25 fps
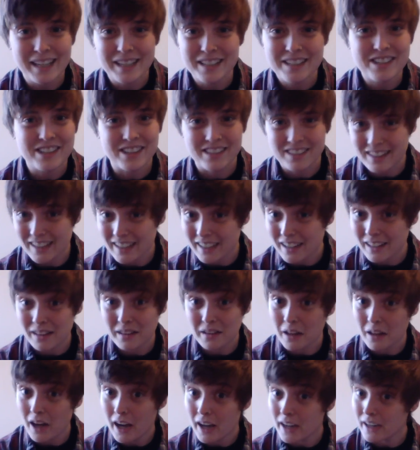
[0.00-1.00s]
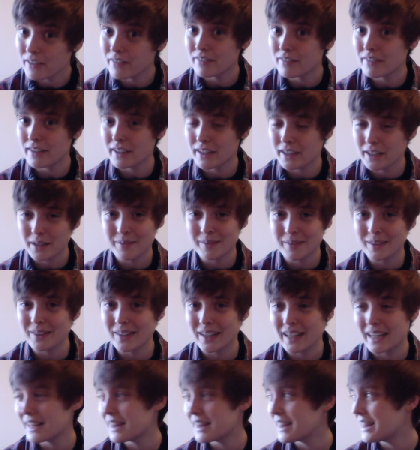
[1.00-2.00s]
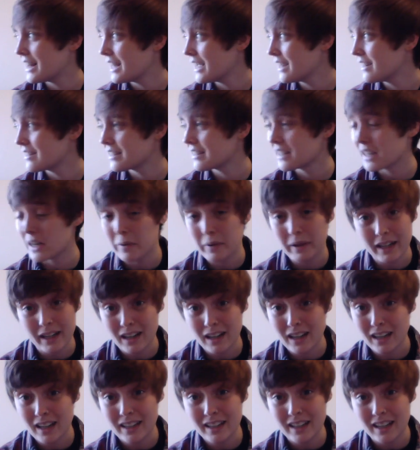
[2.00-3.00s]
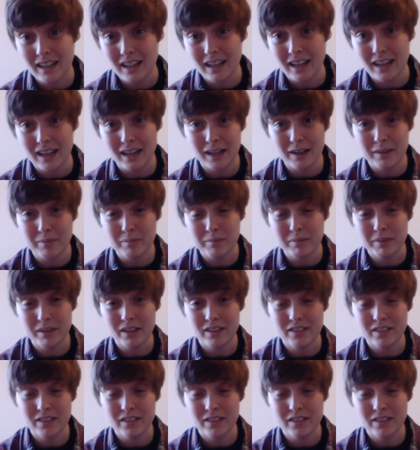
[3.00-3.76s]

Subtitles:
it's just like a lot of accumulated things going on.